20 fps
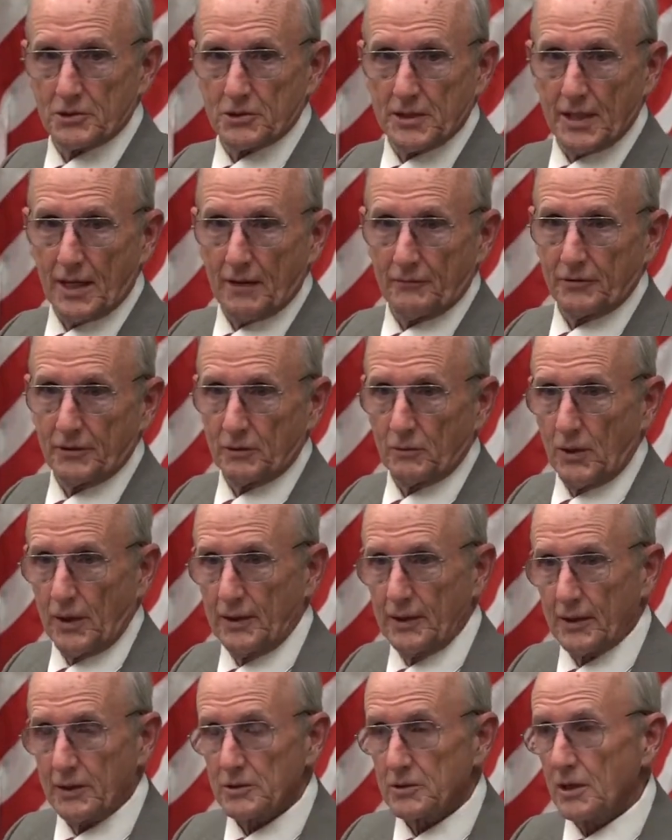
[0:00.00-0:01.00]
staff in the
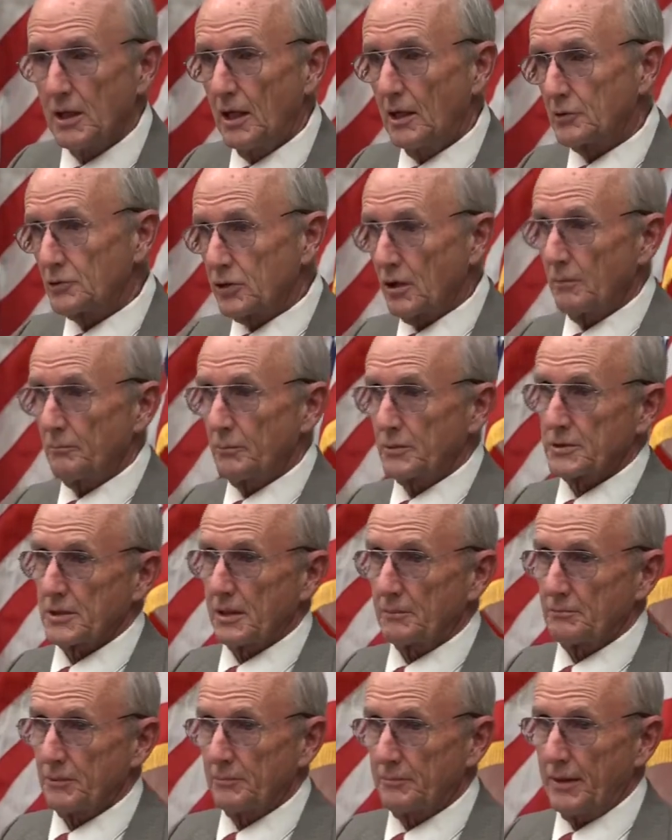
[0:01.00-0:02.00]
White House. Trump was
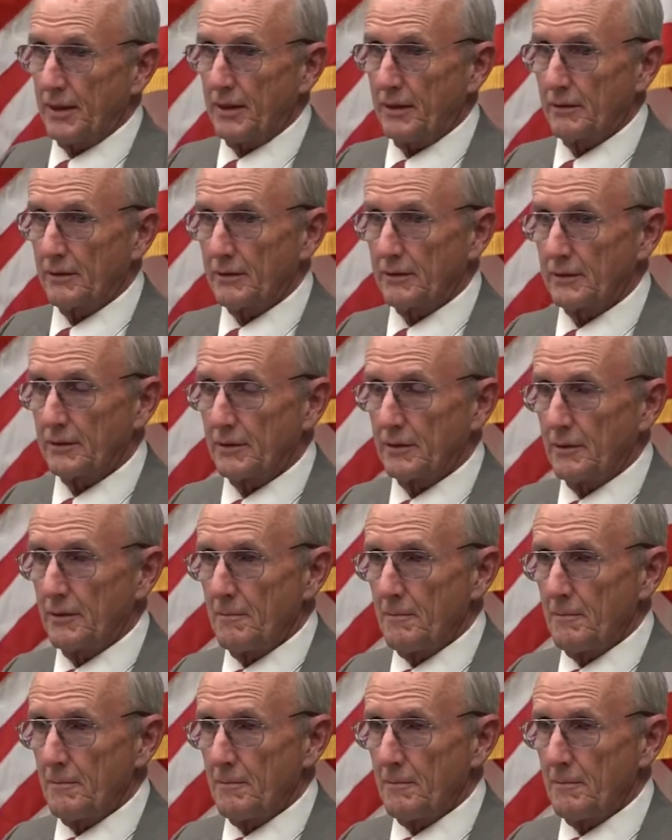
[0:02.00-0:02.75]
unprepared.